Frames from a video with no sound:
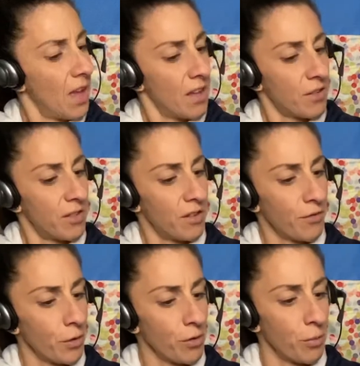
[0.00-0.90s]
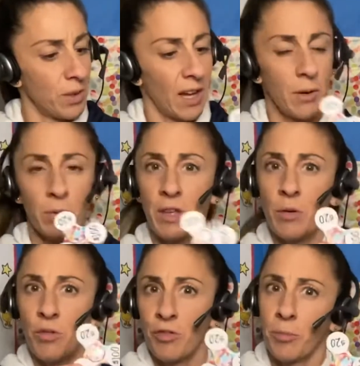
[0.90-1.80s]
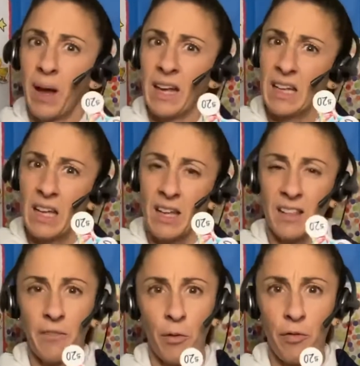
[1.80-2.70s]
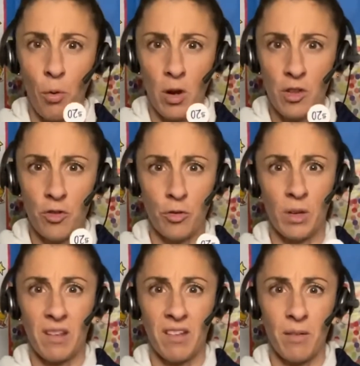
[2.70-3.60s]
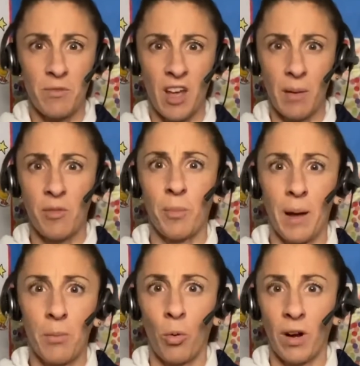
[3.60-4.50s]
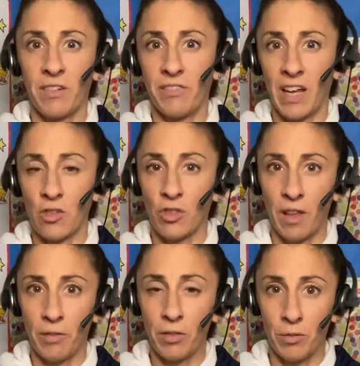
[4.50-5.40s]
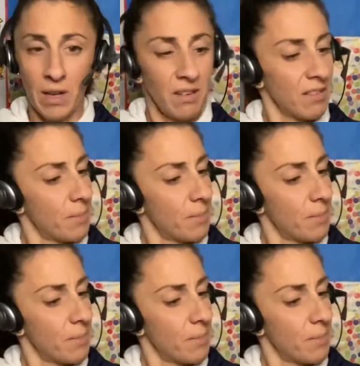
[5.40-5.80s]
So this first one I will use for my level 4 students, sometimes my more advanced level 3s.